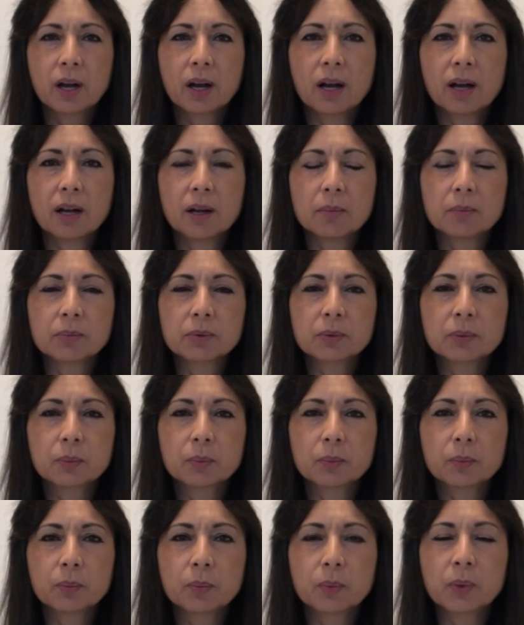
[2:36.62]
um,
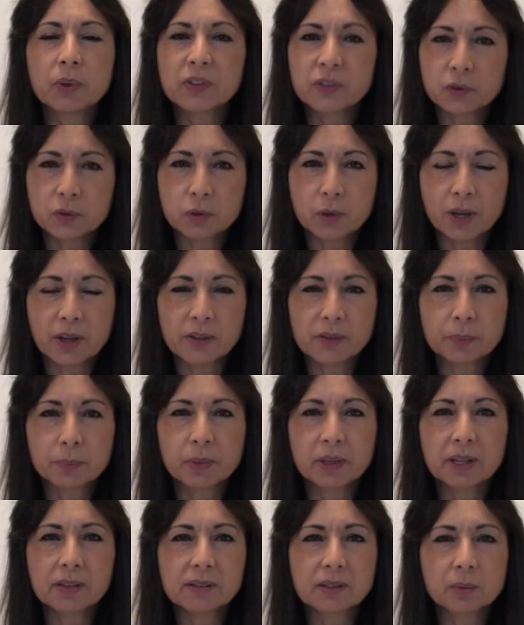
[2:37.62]
with stress
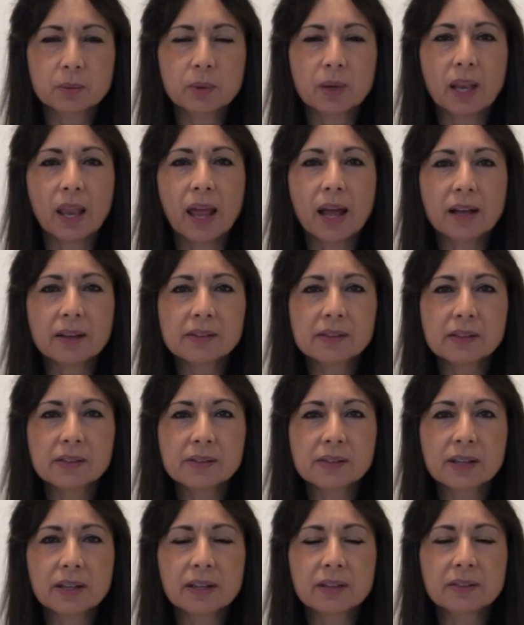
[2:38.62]
because it
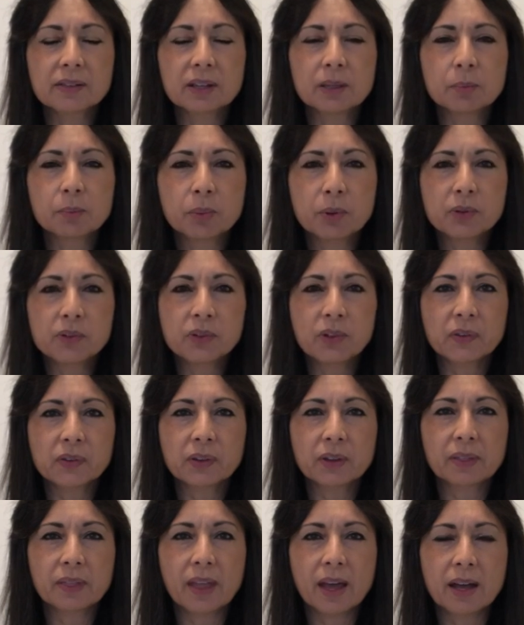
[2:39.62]
relaxes us, it puts
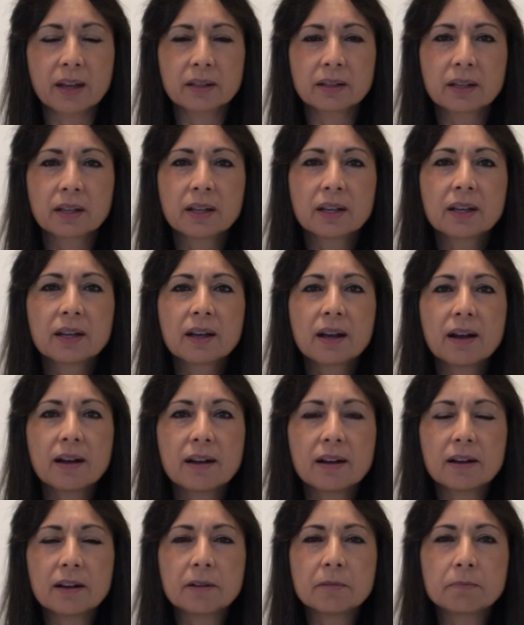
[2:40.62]
us in that
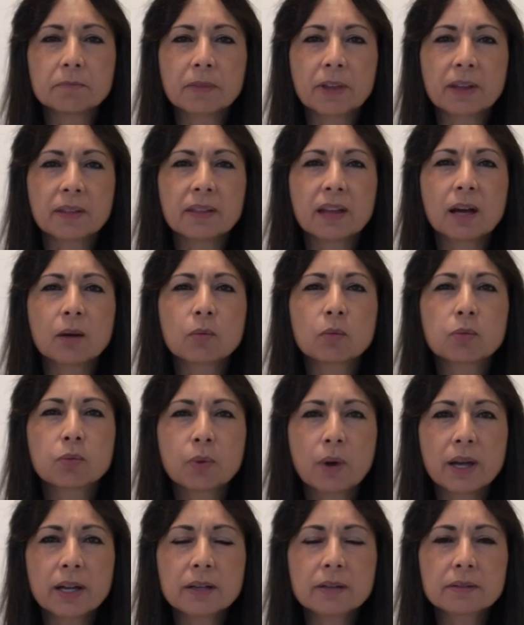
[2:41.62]
um, in that
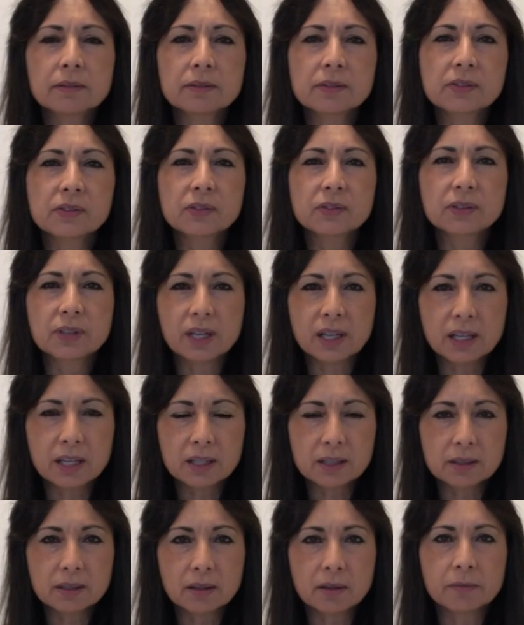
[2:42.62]
right
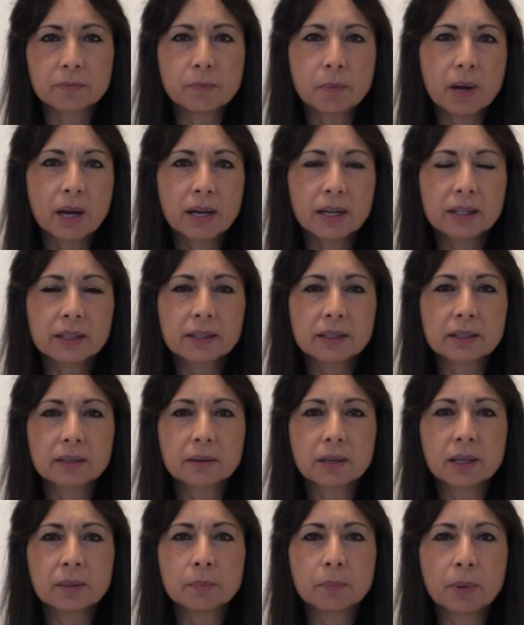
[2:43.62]
state of mind
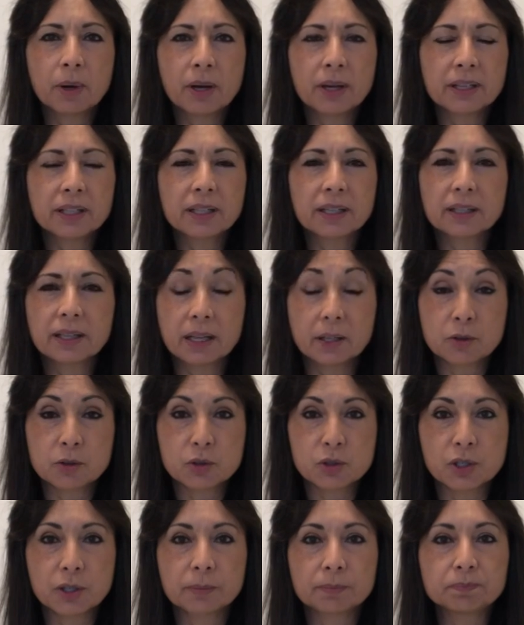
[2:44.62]
and, and body and
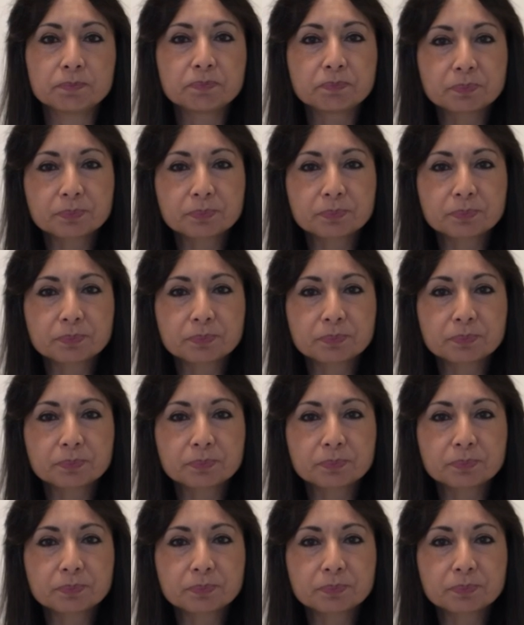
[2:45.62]
energy.